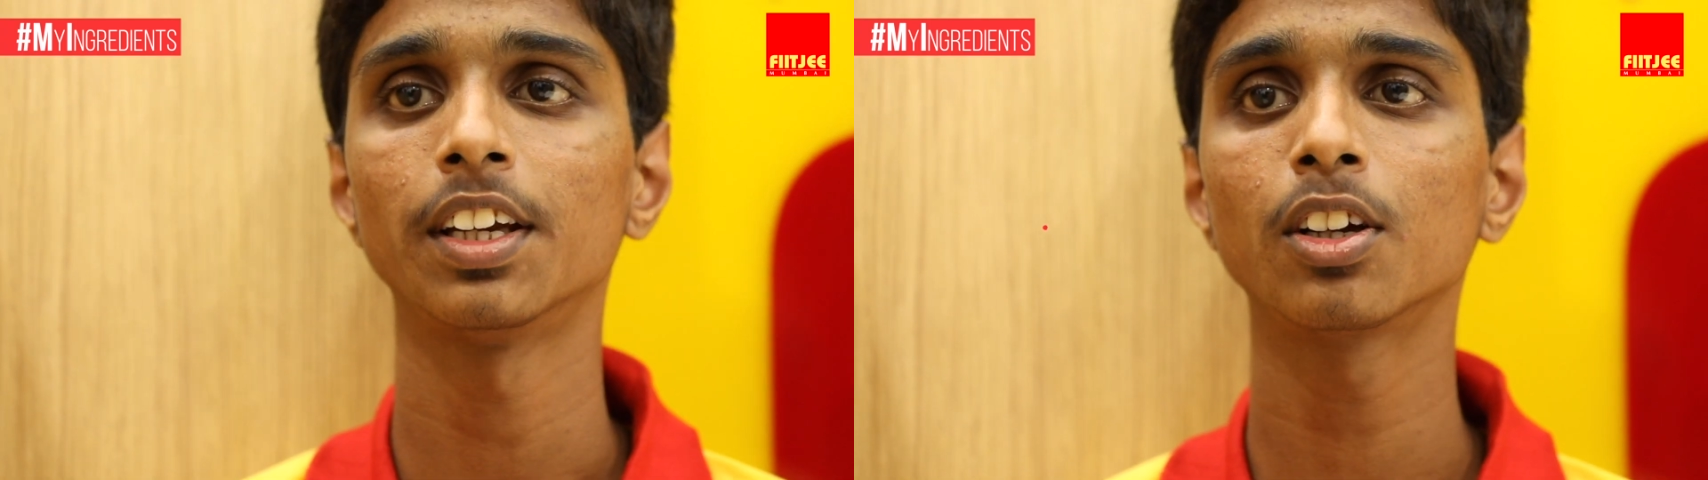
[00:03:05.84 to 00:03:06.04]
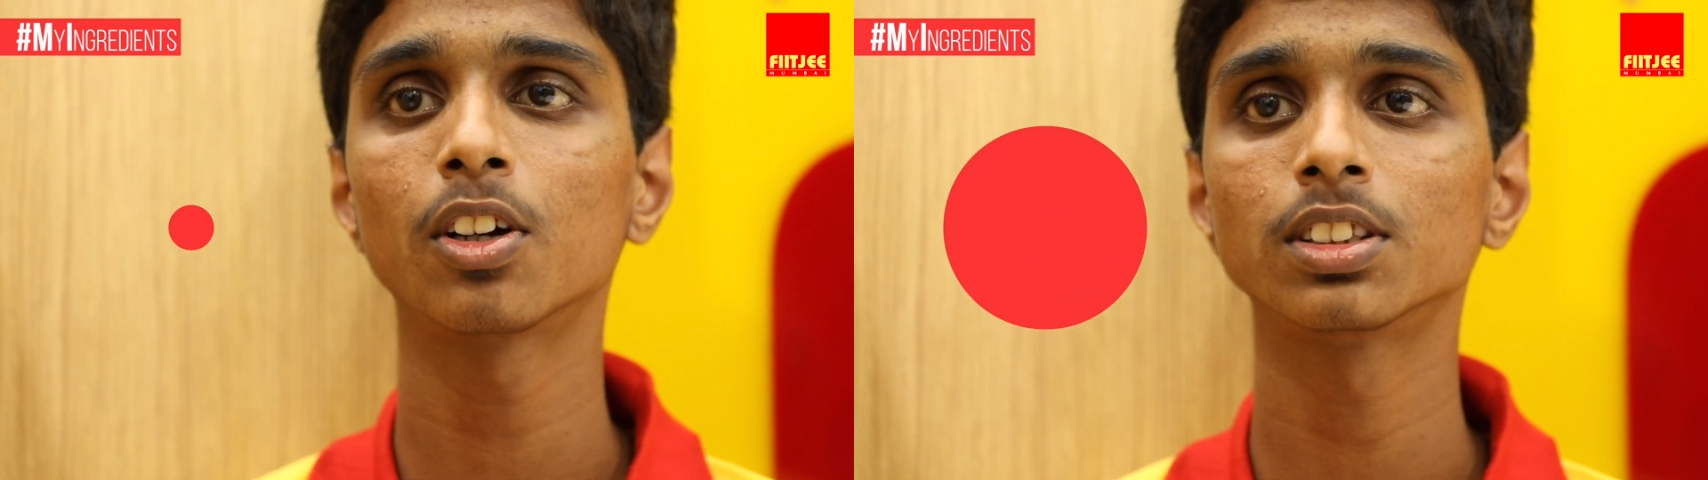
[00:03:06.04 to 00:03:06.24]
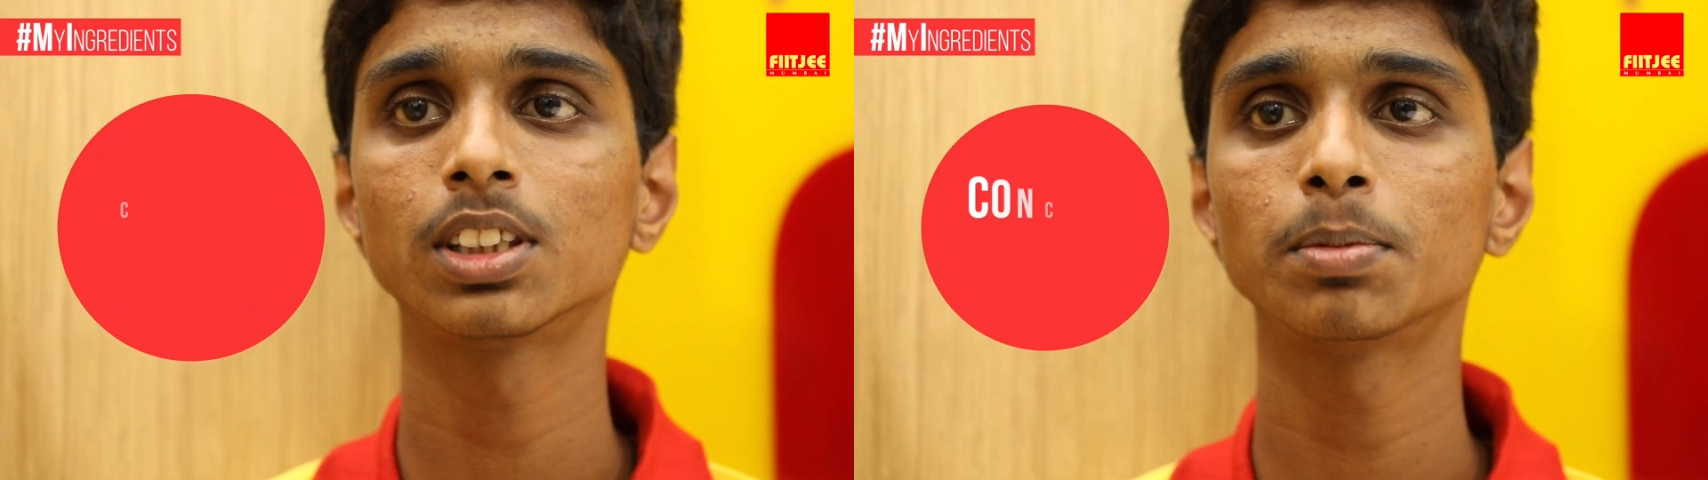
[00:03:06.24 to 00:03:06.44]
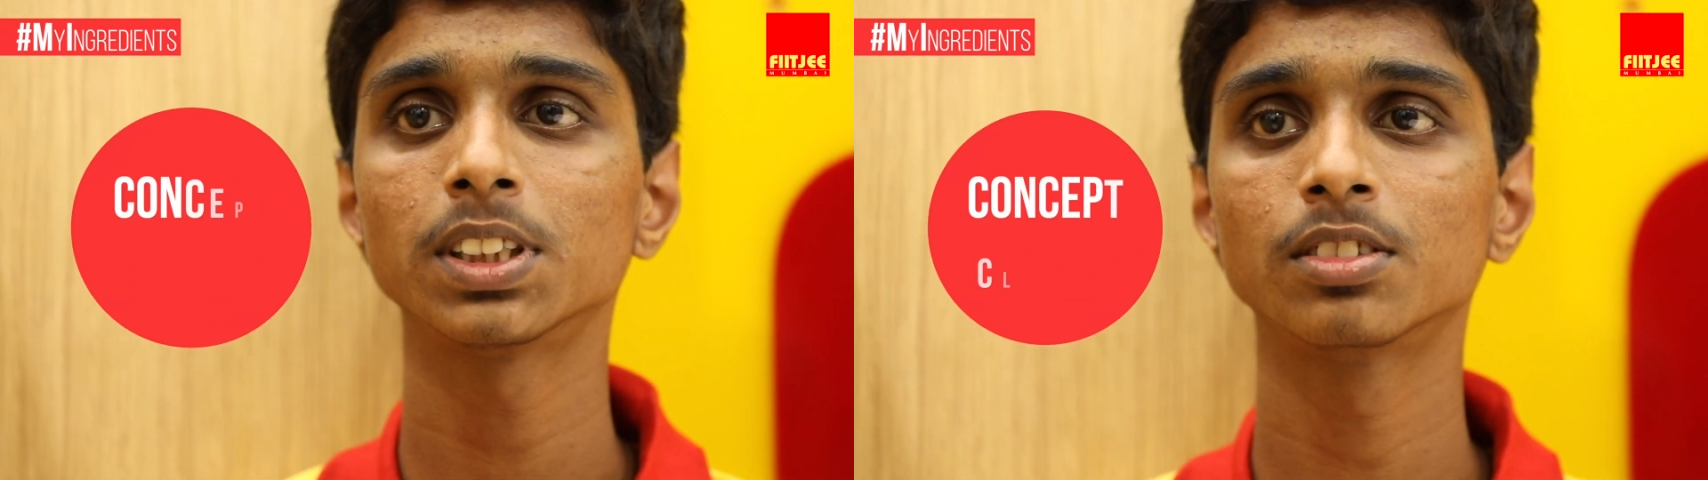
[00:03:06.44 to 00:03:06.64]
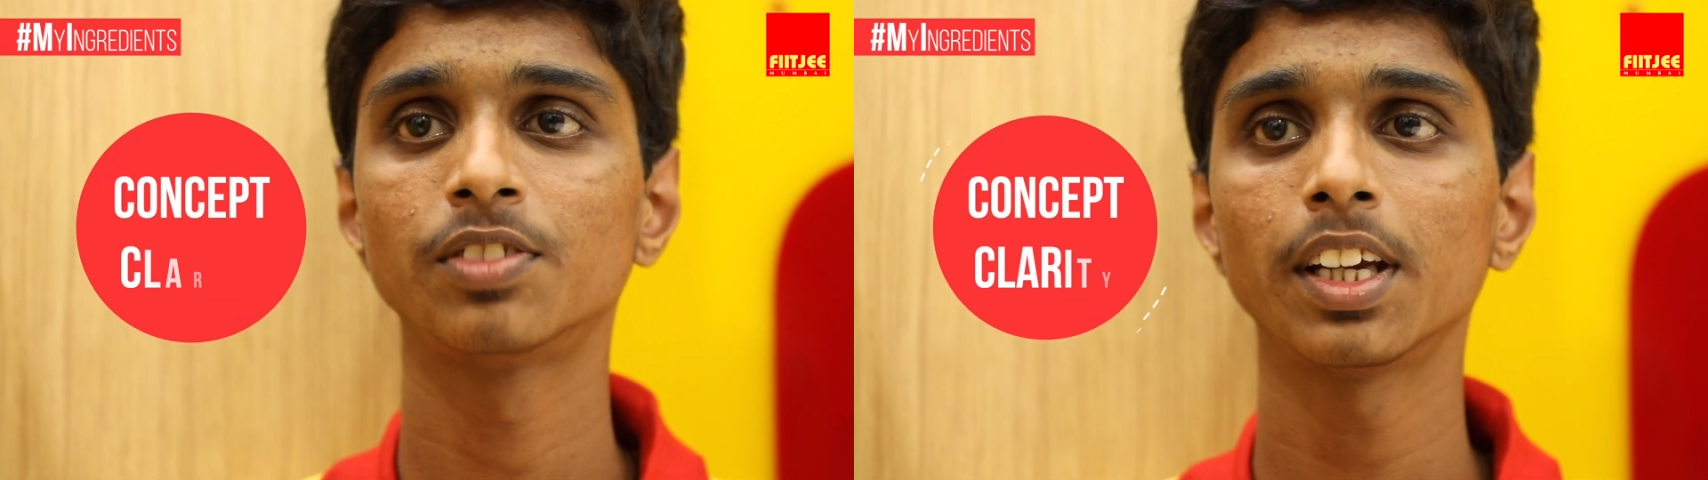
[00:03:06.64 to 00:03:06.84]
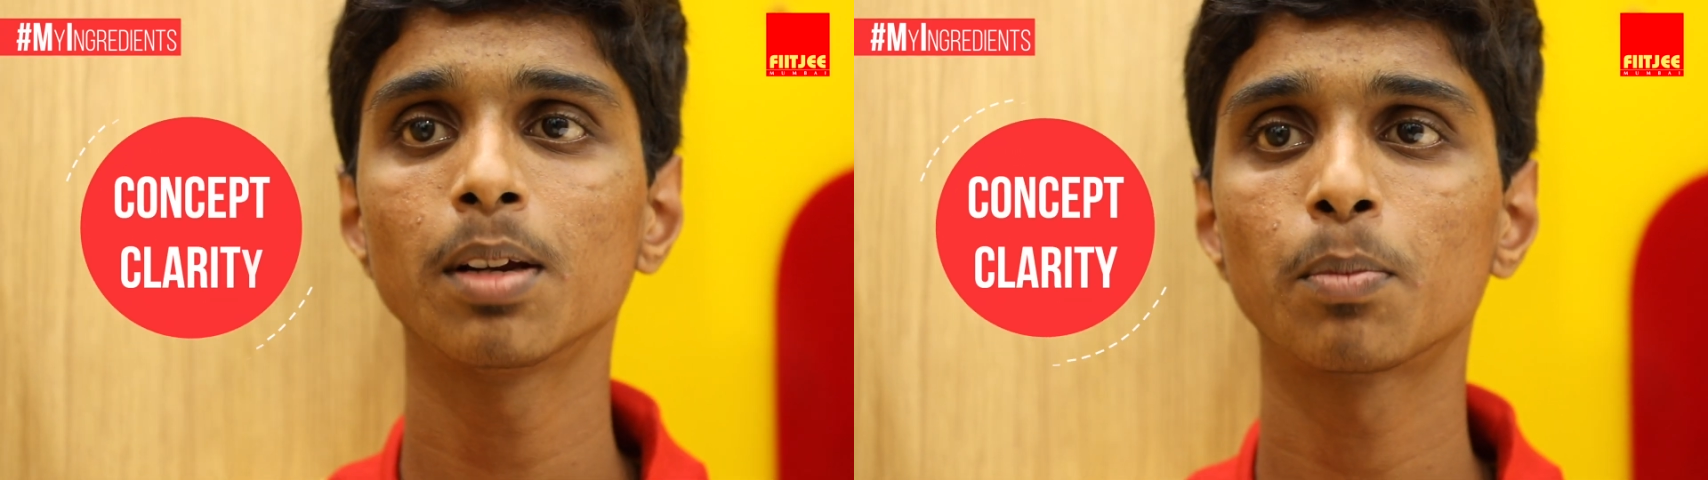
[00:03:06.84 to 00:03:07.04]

Clearing concepts is very